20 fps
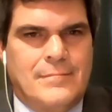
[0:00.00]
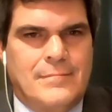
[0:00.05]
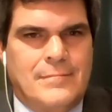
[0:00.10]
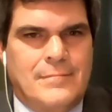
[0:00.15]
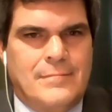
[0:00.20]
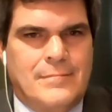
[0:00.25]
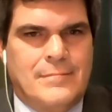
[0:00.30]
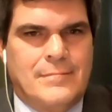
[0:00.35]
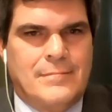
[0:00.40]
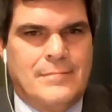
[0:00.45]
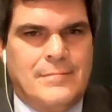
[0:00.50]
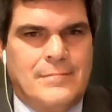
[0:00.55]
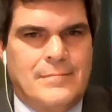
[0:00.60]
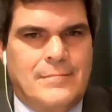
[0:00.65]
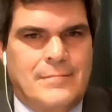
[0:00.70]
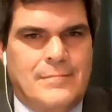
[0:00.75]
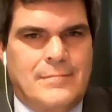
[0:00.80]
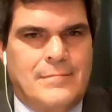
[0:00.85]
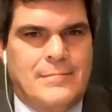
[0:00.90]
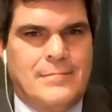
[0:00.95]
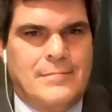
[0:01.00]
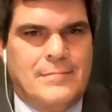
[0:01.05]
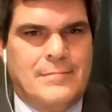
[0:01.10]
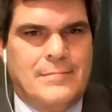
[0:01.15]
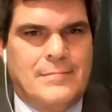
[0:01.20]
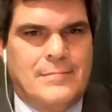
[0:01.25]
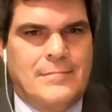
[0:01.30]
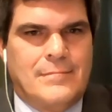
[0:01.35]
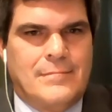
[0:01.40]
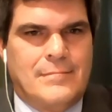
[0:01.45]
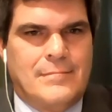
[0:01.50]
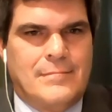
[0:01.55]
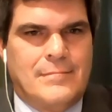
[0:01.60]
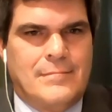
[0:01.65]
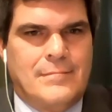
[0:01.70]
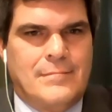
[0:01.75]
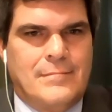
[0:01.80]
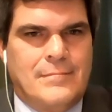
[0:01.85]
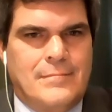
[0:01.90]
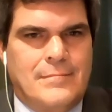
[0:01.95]

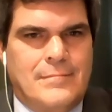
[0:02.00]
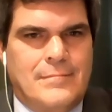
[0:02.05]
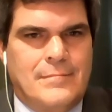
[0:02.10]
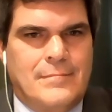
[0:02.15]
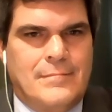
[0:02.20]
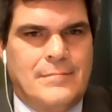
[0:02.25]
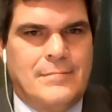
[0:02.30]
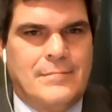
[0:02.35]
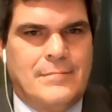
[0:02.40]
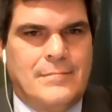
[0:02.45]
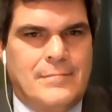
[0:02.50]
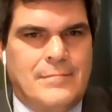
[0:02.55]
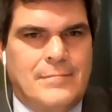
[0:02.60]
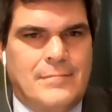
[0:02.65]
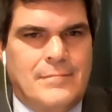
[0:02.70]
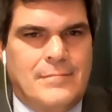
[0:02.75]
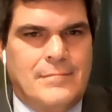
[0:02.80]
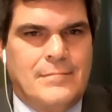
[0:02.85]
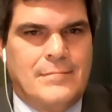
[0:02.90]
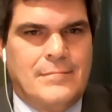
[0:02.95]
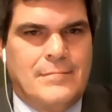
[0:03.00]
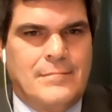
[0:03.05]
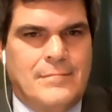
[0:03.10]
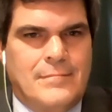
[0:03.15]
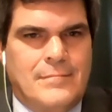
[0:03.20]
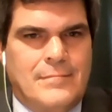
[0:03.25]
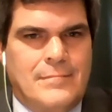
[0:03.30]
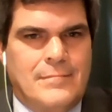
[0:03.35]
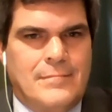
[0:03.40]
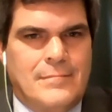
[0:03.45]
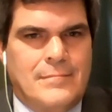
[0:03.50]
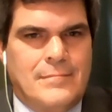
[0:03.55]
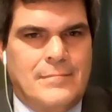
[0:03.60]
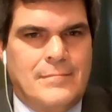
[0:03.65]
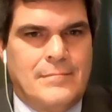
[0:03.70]
No words are spoken by the person on screen.